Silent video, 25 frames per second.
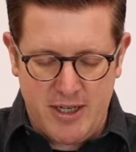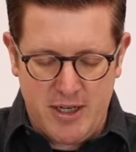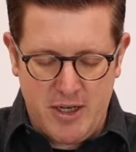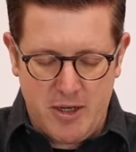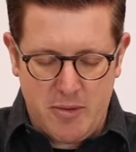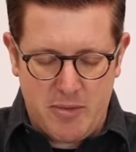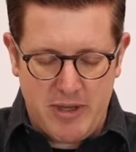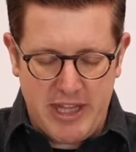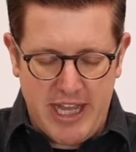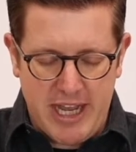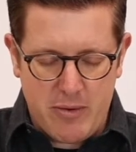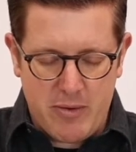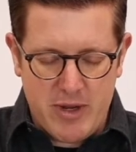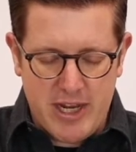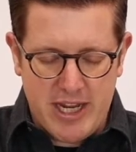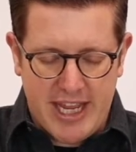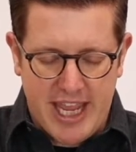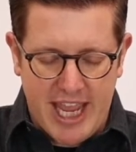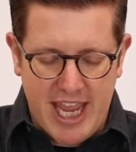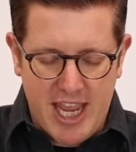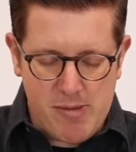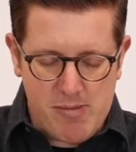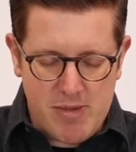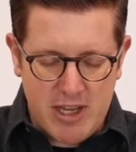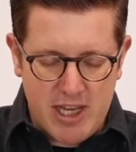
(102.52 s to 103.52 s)
but that we
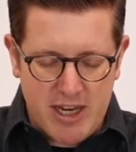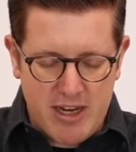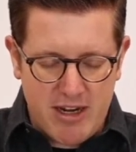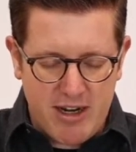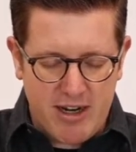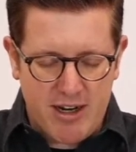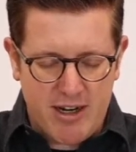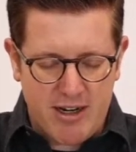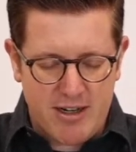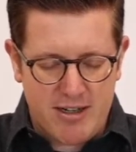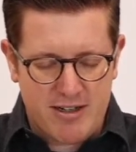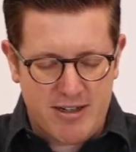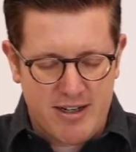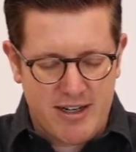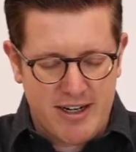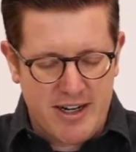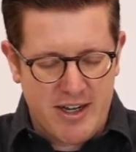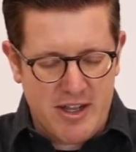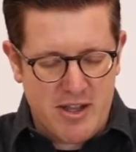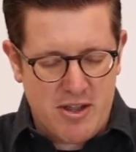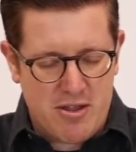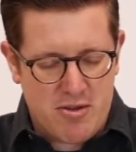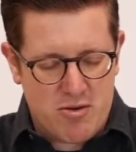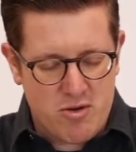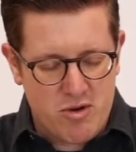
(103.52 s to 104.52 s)
came here
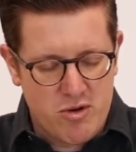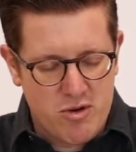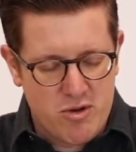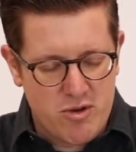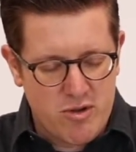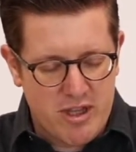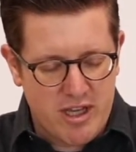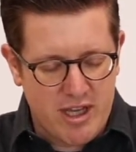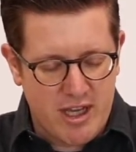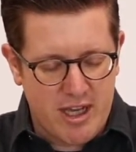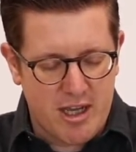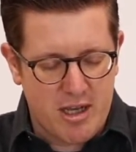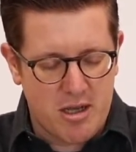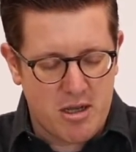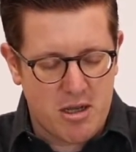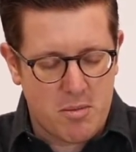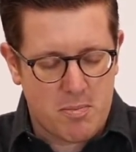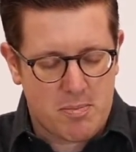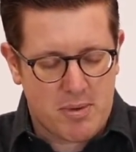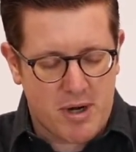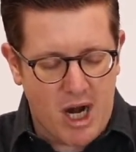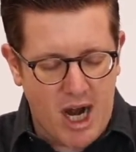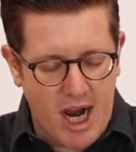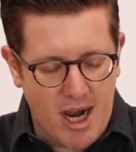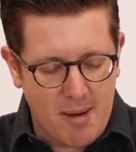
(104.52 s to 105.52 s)
through the
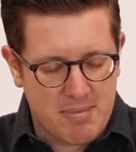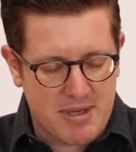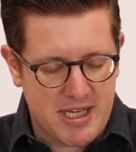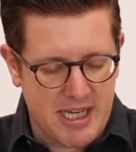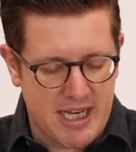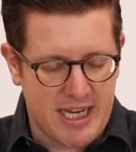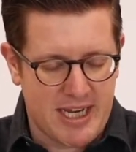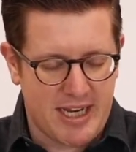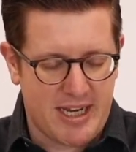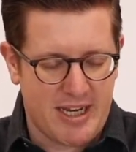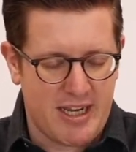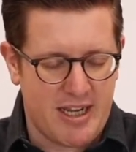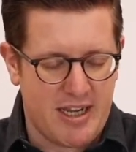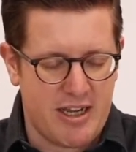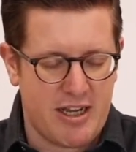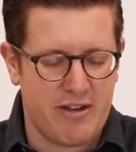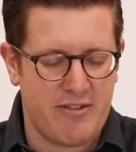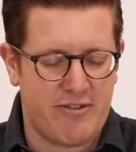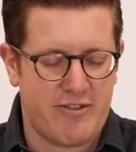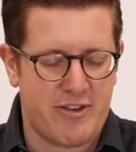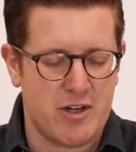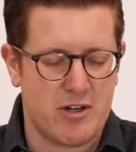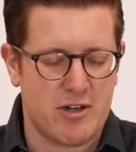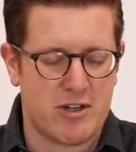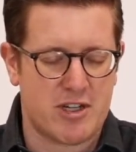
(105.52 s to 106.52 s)
prompting
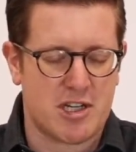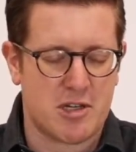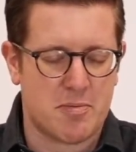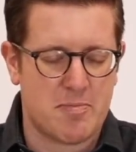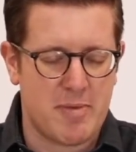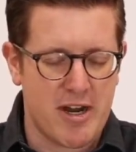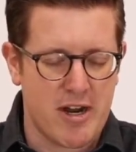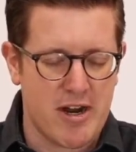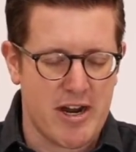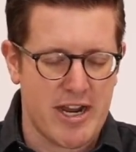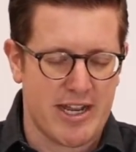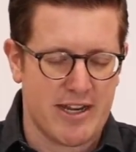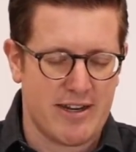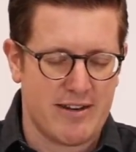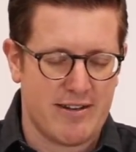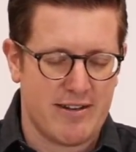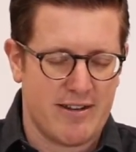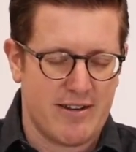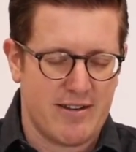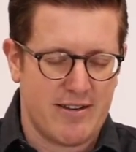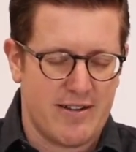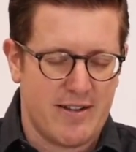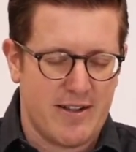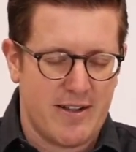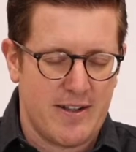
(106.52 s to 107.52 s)
of your Spirit
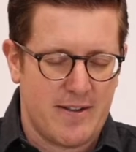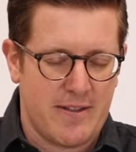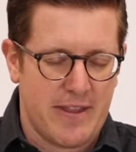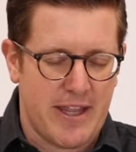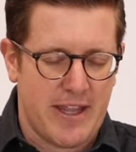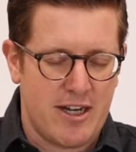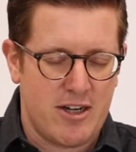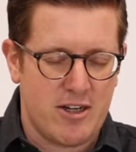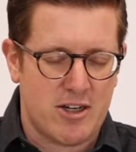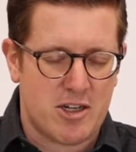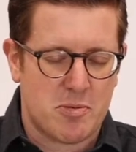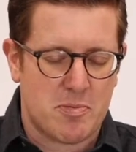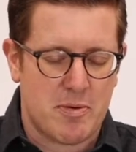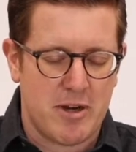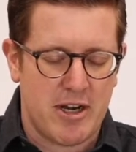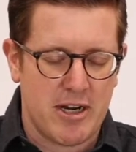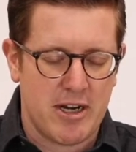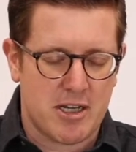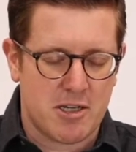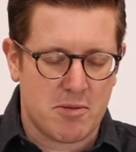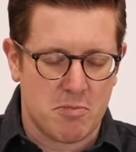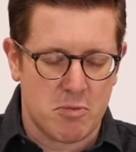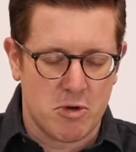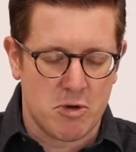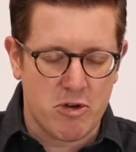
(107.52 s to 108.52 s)
and your
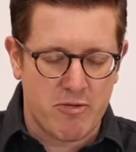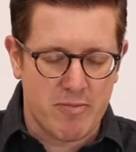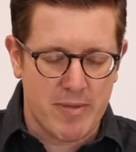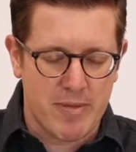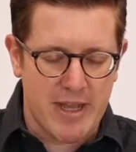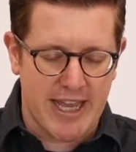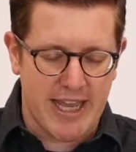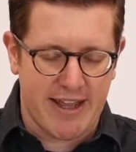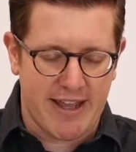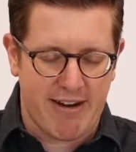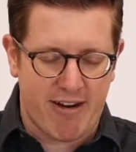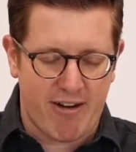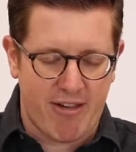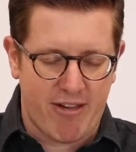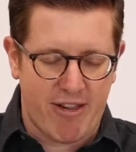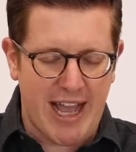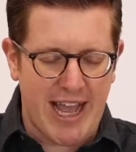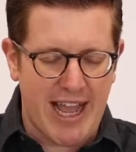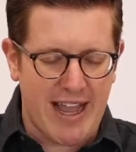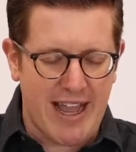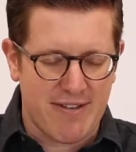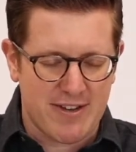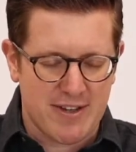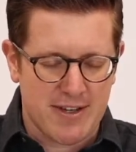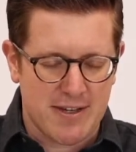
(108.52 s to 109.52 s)
Spirit's movement in our
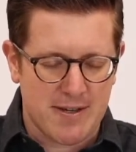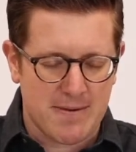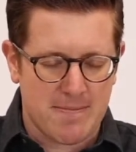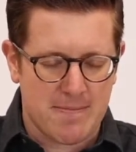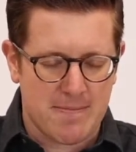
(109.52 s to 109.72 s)
lives.